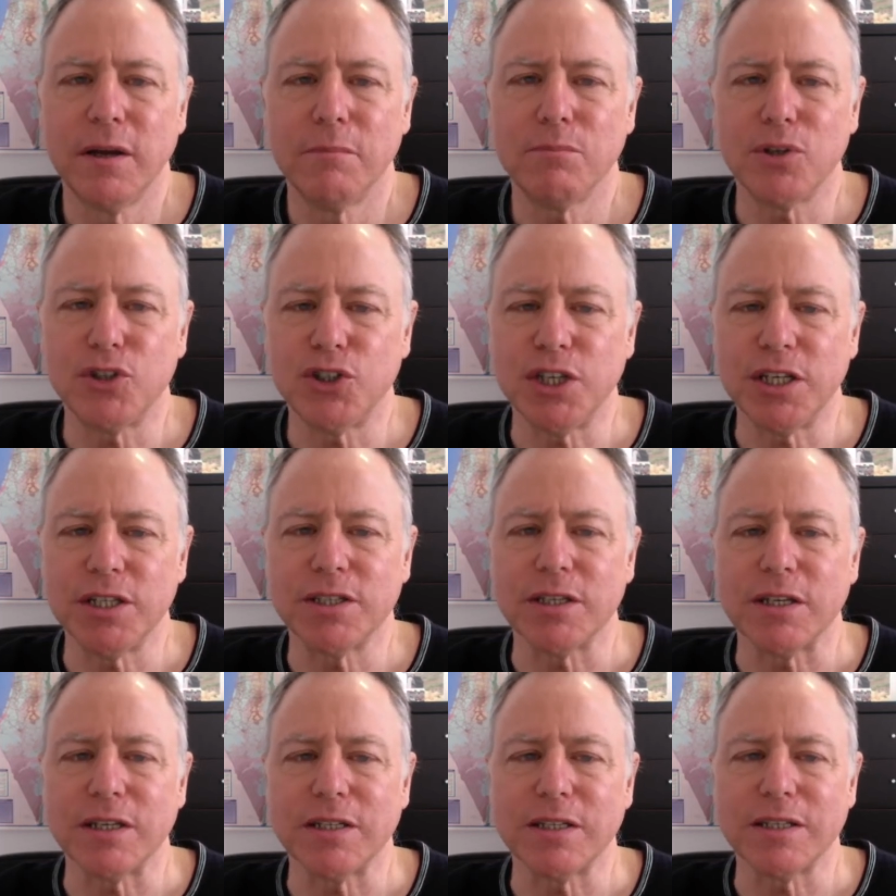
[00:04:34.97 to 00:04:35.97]
But
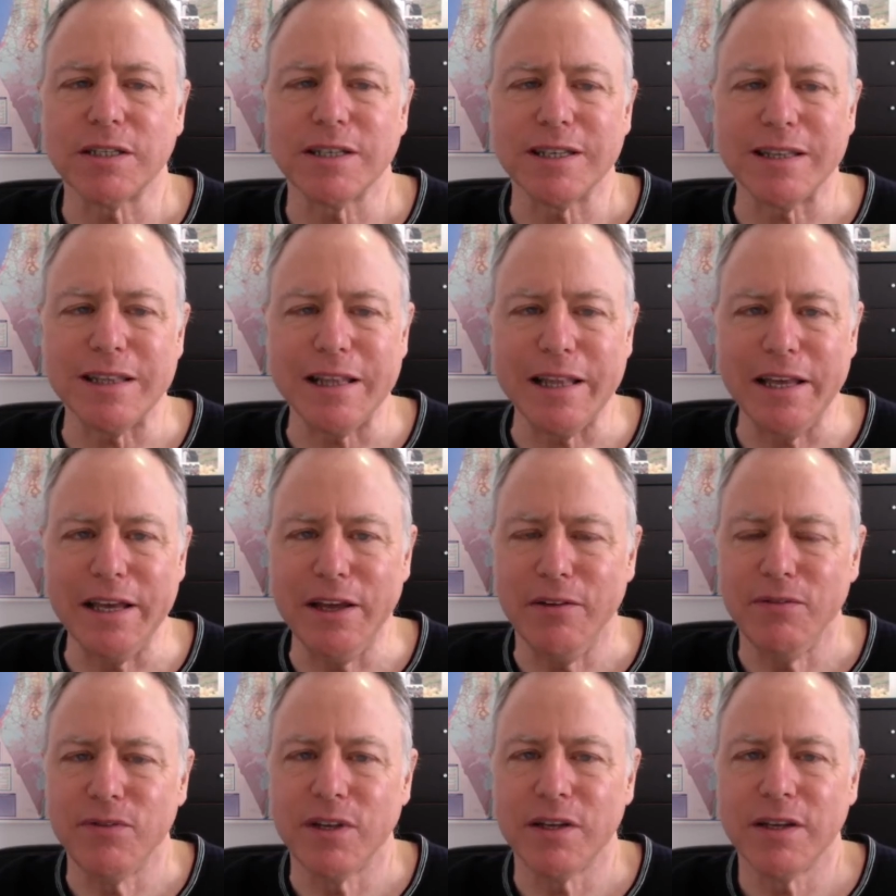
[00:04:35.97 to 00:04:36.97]
Jesus
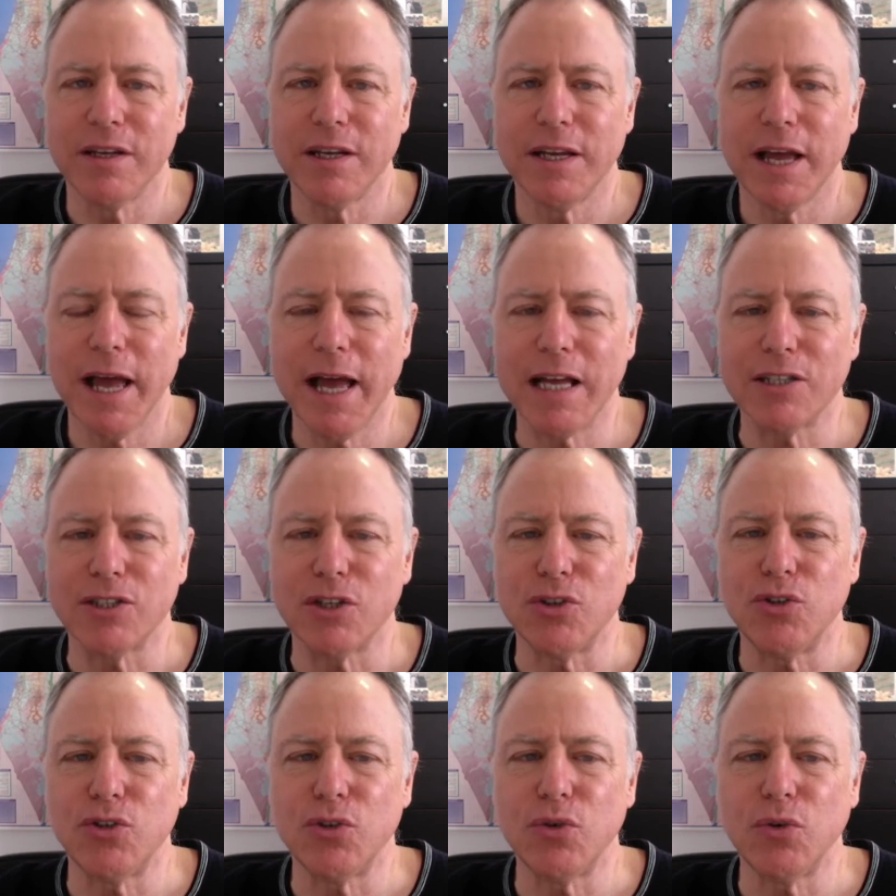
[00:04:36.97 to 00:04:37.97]
lived as a
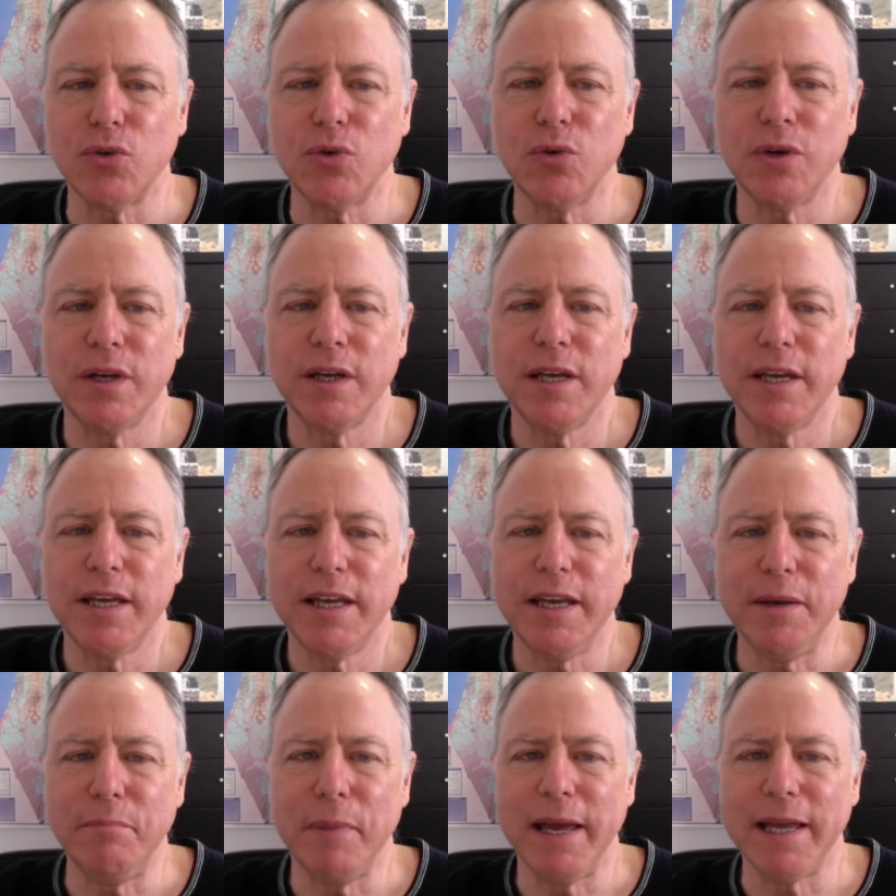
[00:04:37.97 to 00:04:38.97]
Jew.
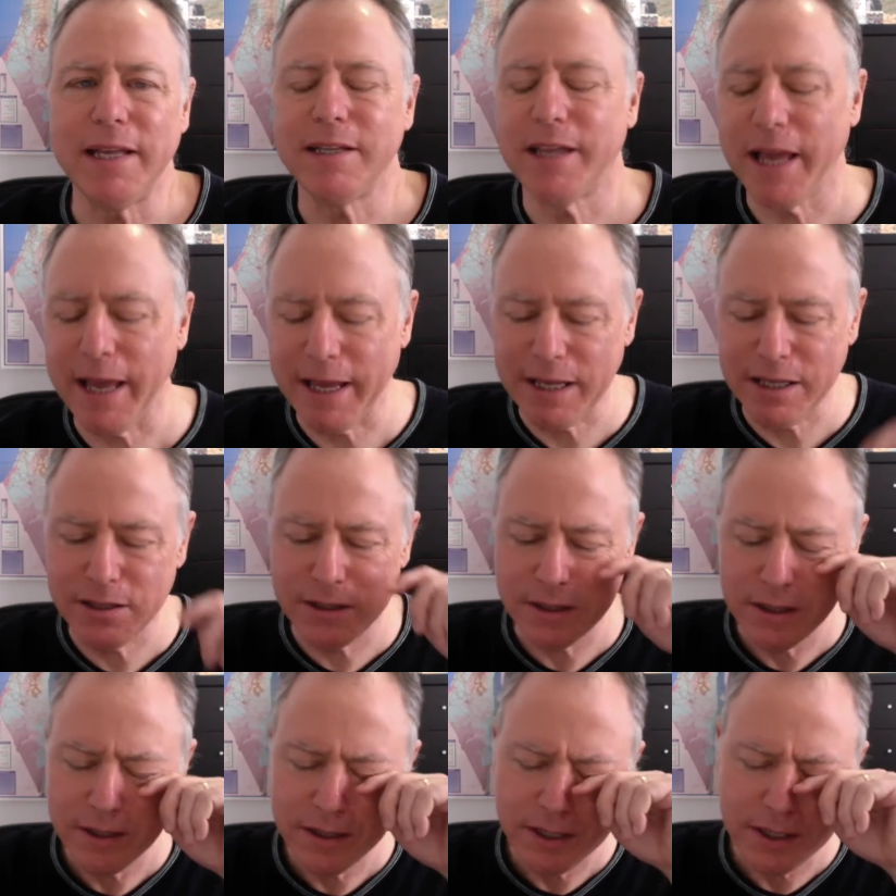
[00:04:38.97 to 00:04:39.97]
He maintained
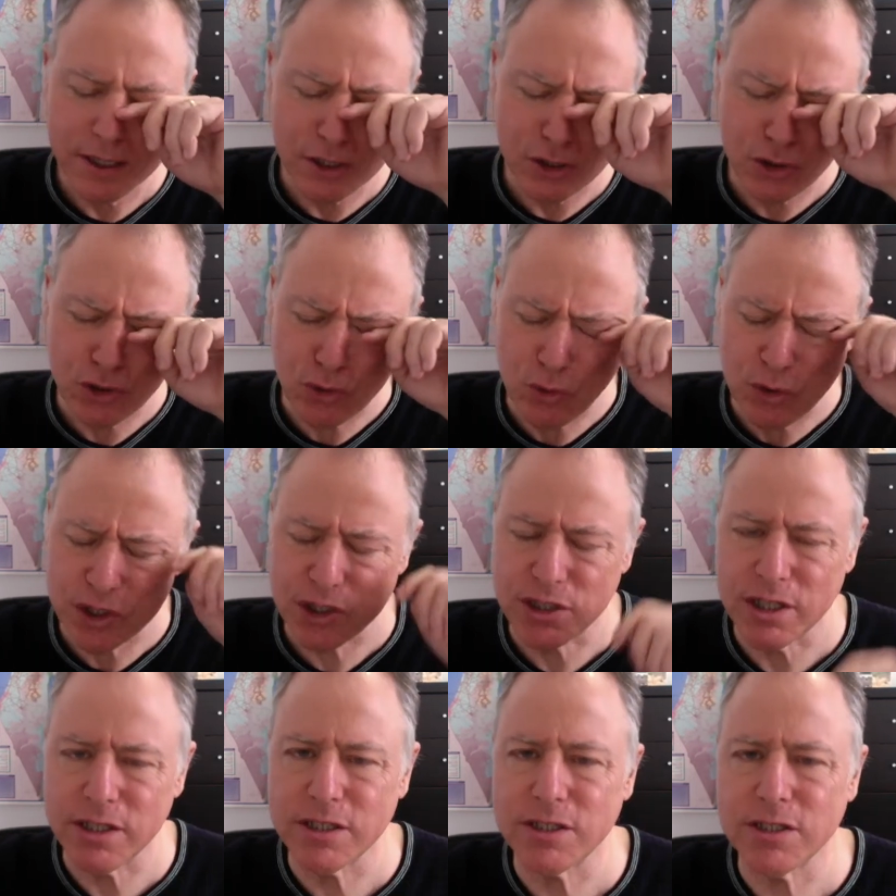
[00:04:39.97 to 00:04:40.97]
his
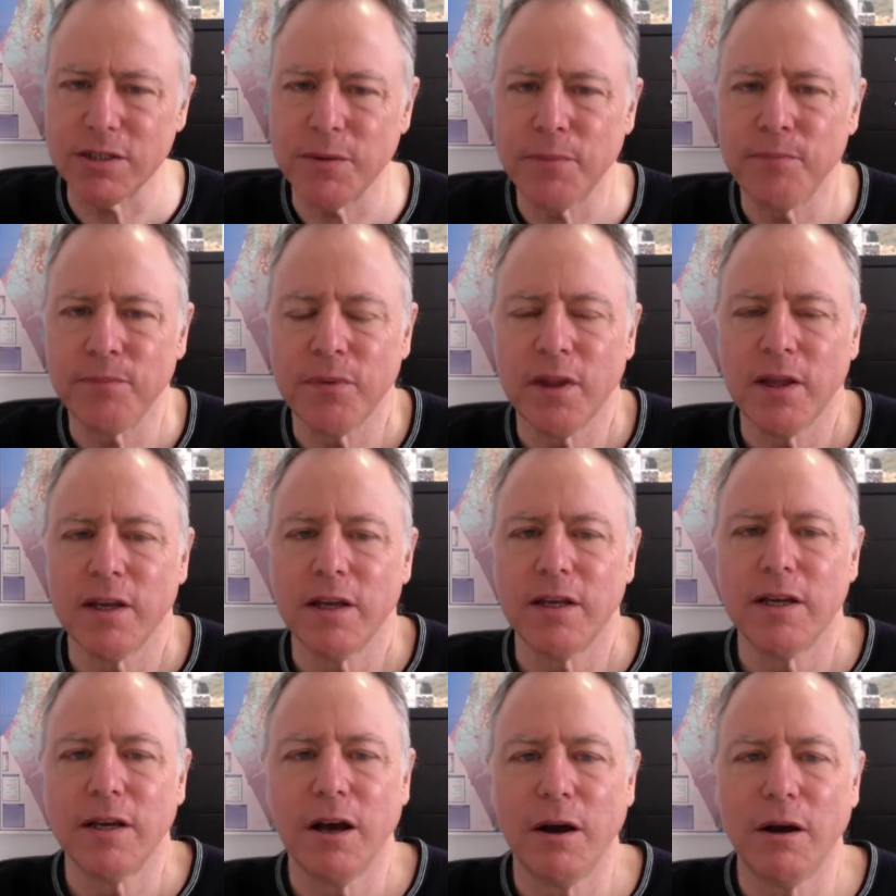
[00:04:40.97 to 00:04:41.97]
Jewishness
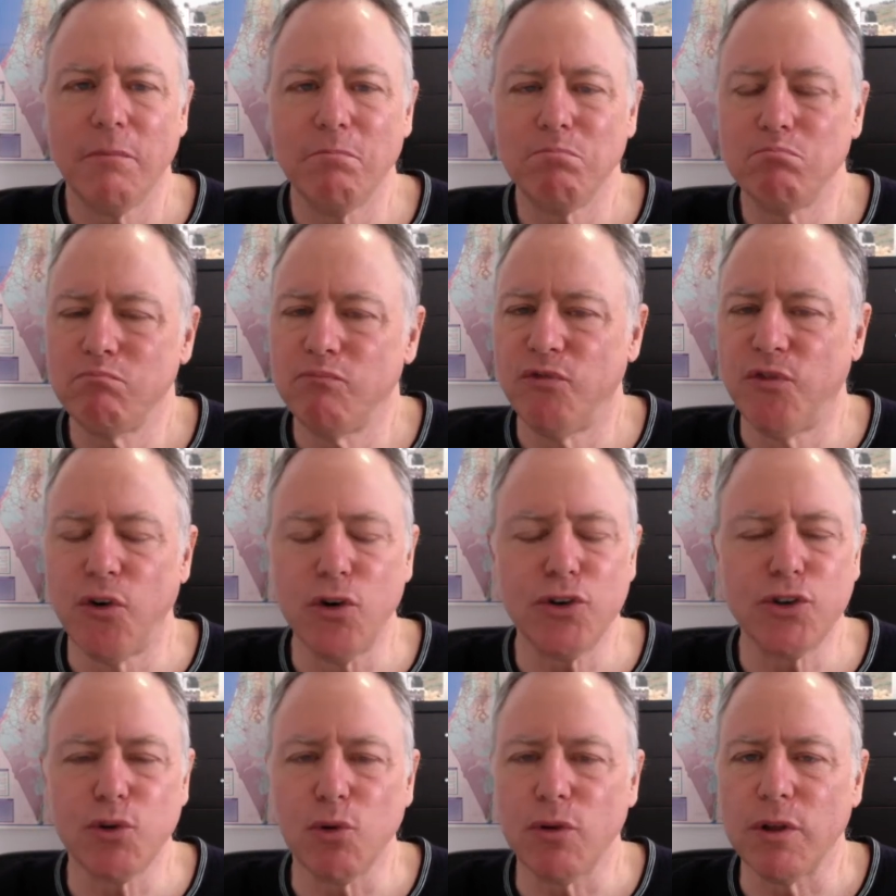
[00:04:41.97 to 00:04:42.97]

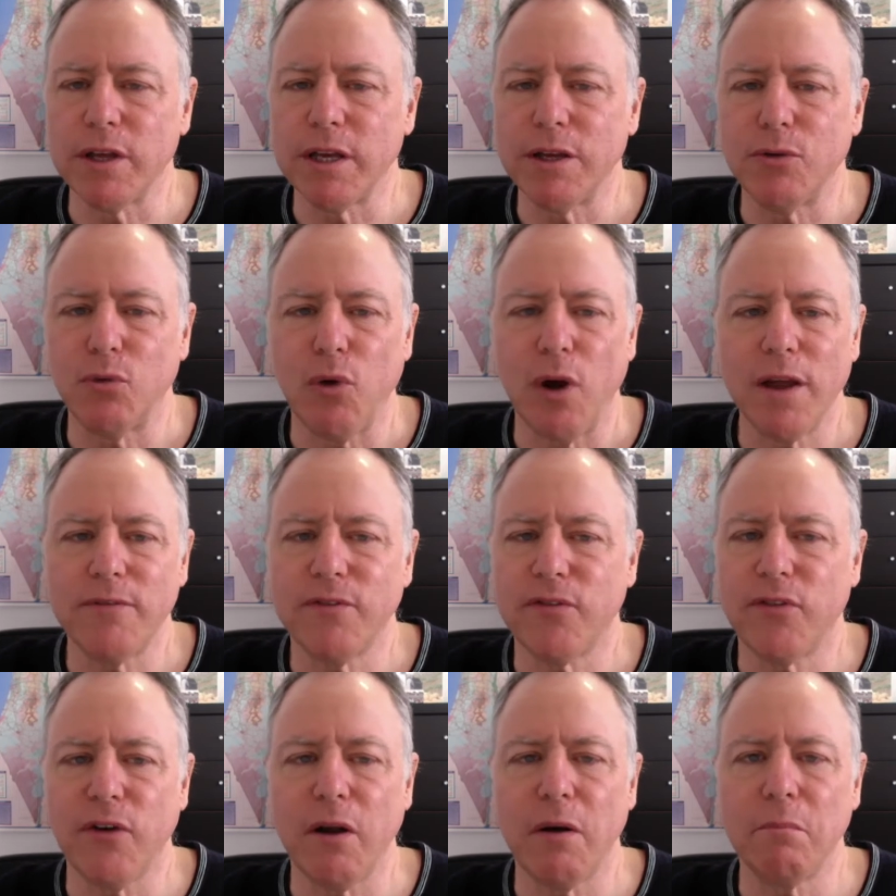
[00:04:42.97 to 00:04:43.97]
virtually right
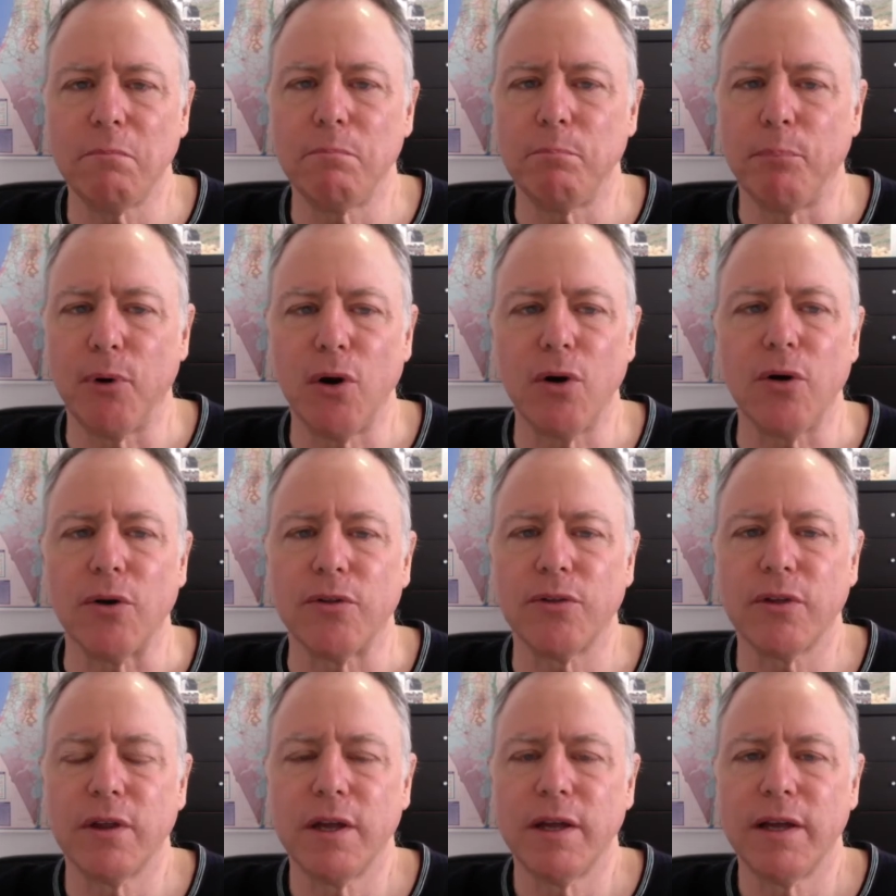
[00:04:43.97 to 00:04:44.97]
from birth.
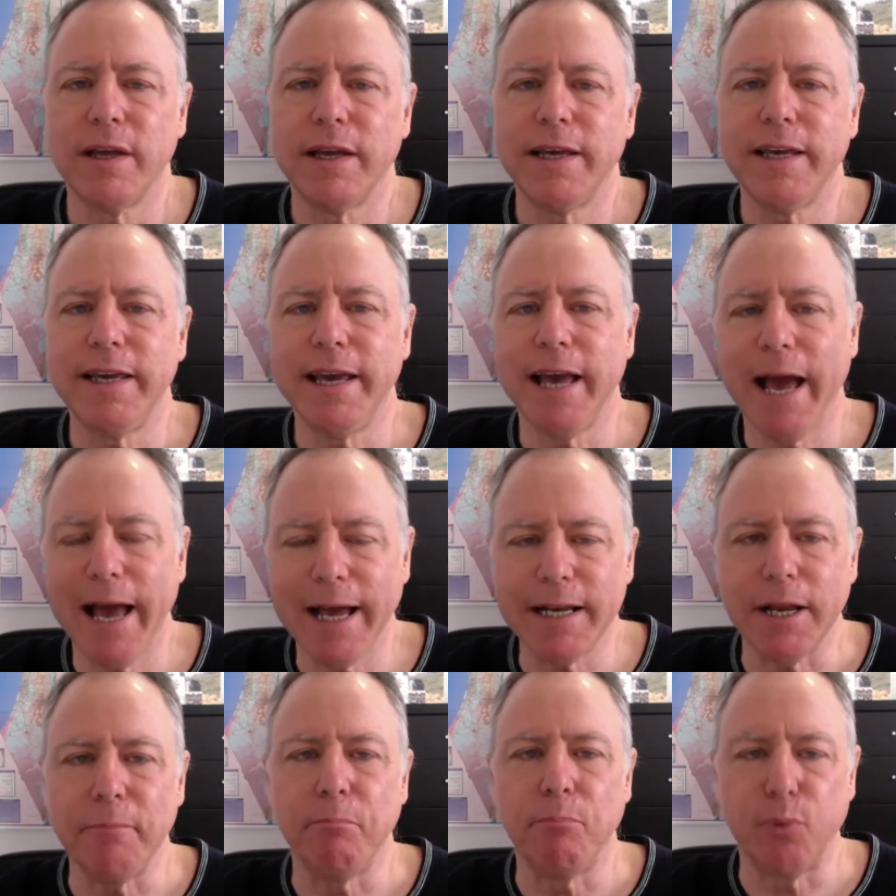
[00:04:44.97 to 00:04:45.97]
He had
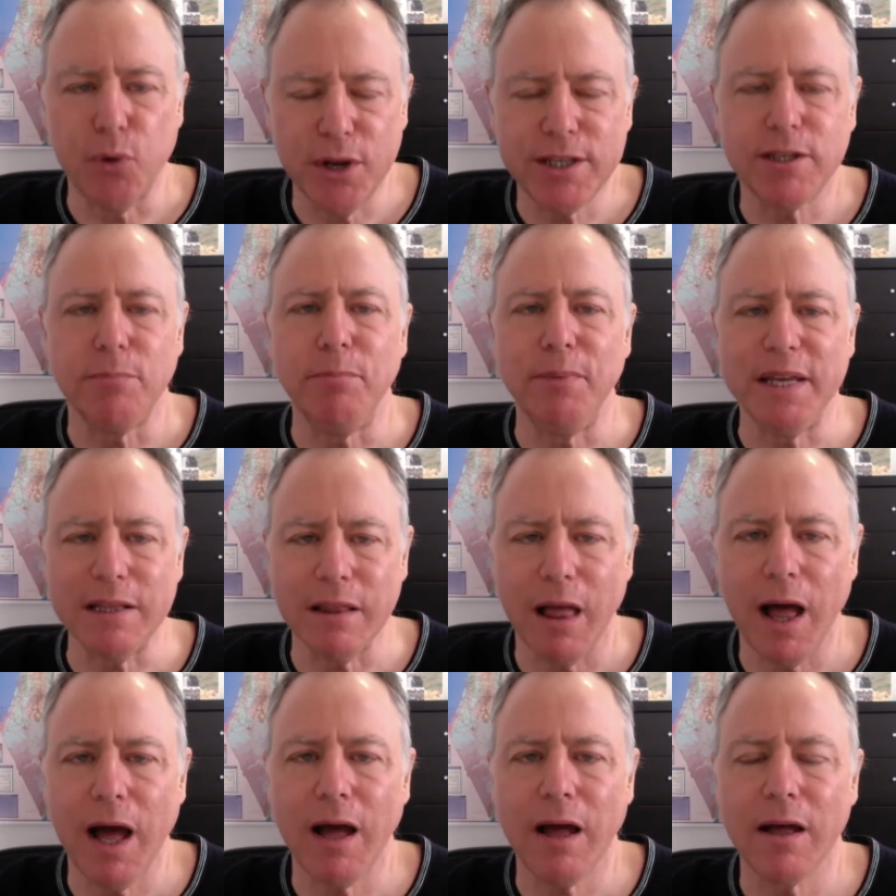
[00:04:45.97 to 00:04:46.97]
a Brit
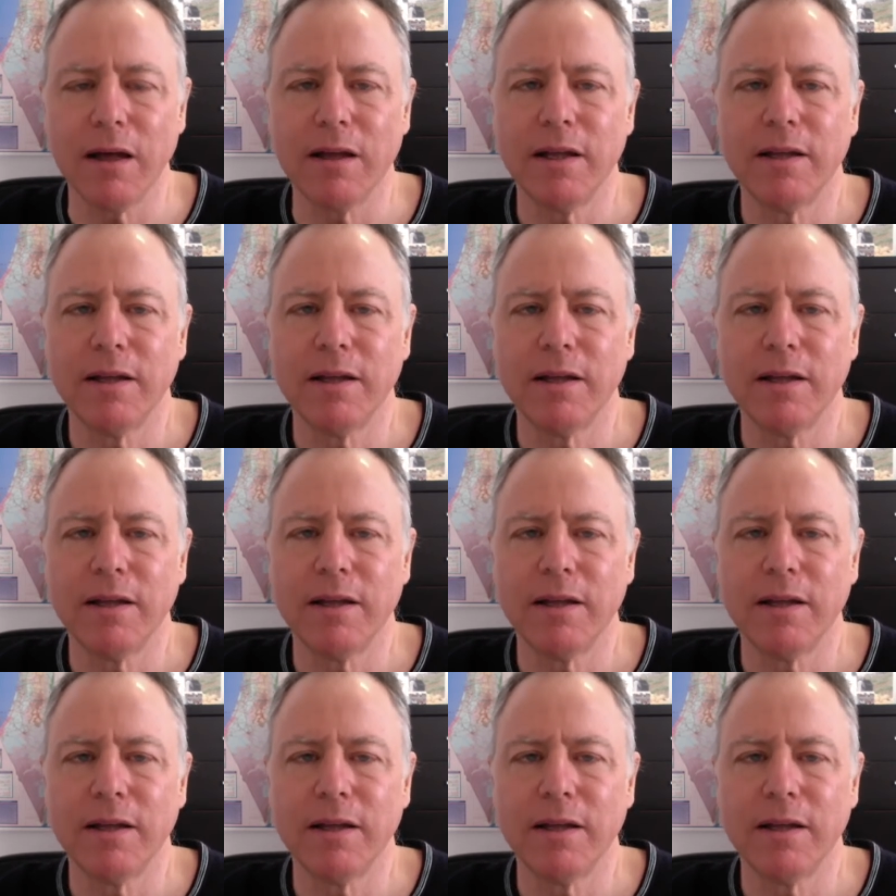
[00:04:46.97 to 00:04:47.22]
Milah